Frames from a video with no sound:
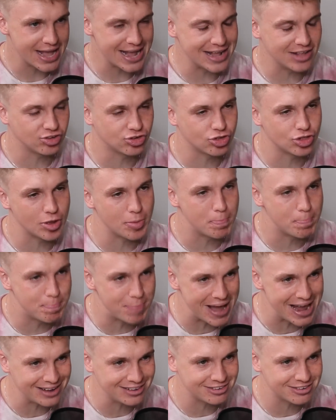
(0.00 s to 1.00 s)
is the
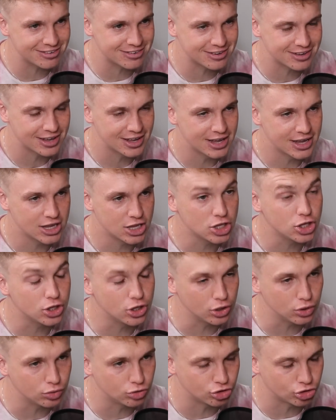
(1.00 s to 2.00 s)
best
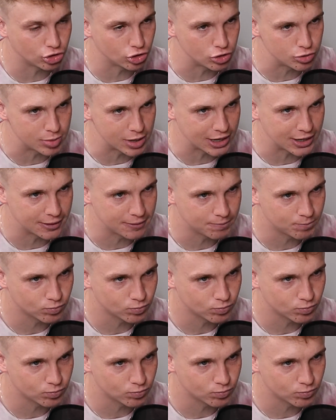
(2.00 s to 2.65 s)
YouTuber?